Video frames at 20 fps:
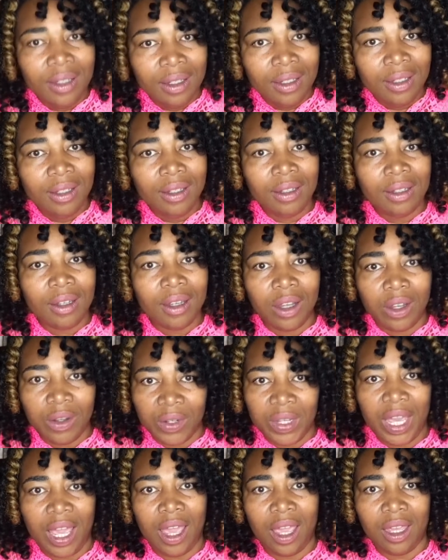
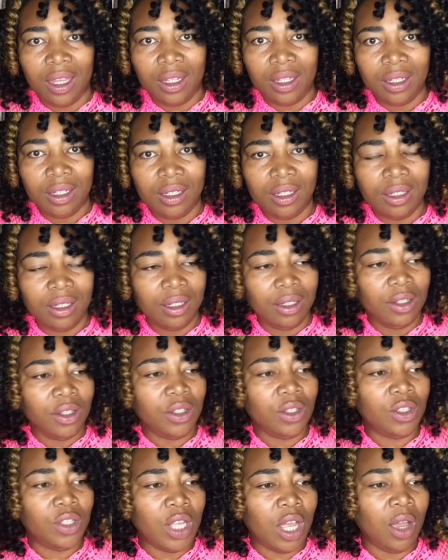Okay?
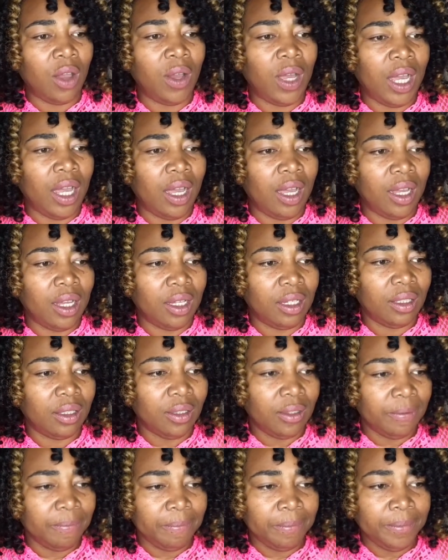So,
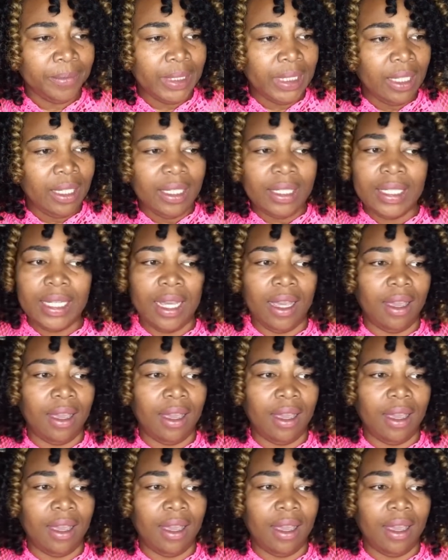yeah.